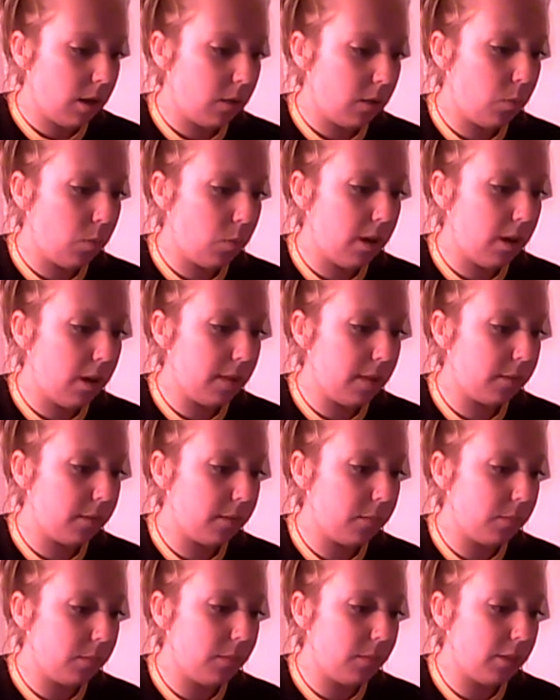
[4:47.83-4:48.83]
What, I'm
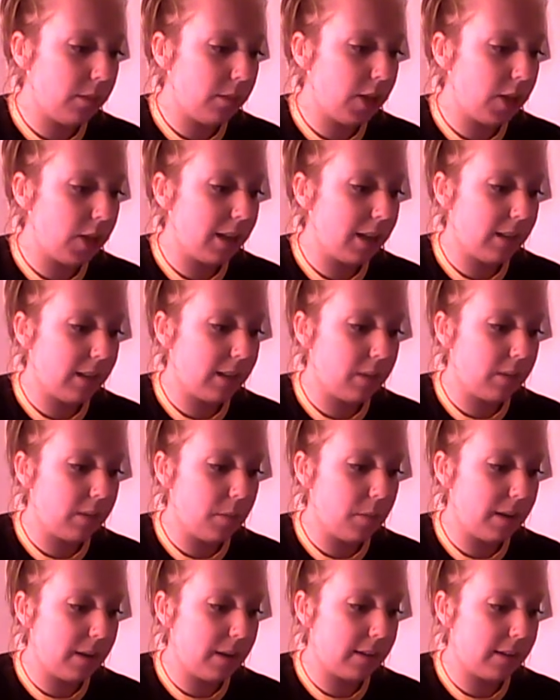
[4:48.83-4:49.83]
some giant lesbo
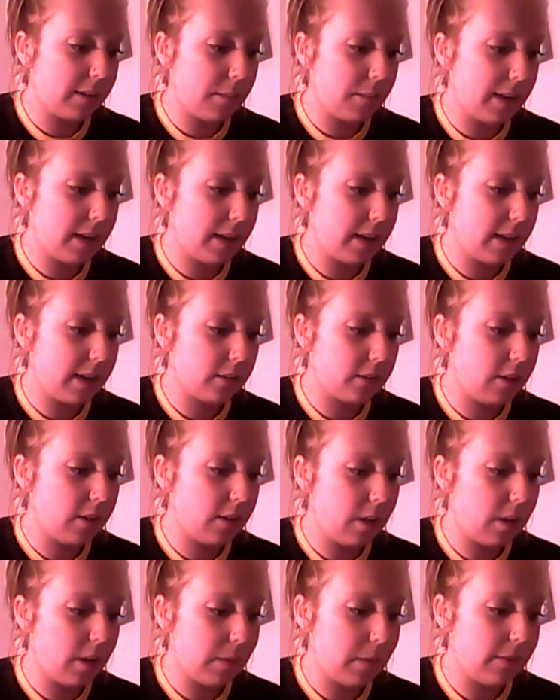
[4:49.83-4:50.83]
because I'm getting extra
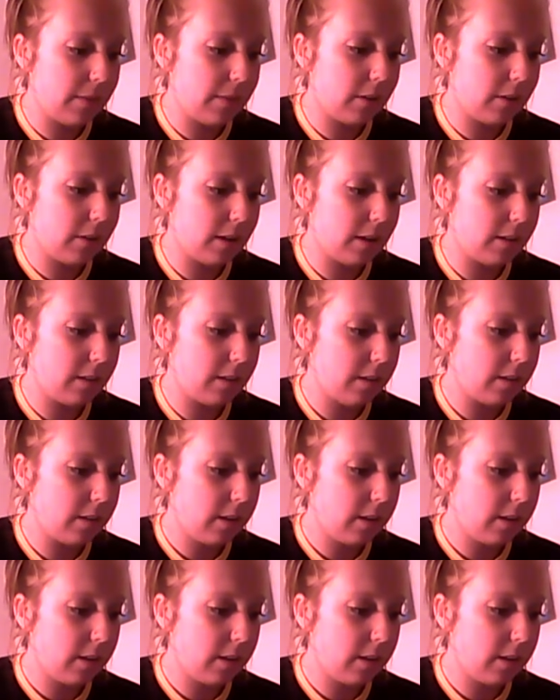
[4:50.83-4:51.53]
help after class?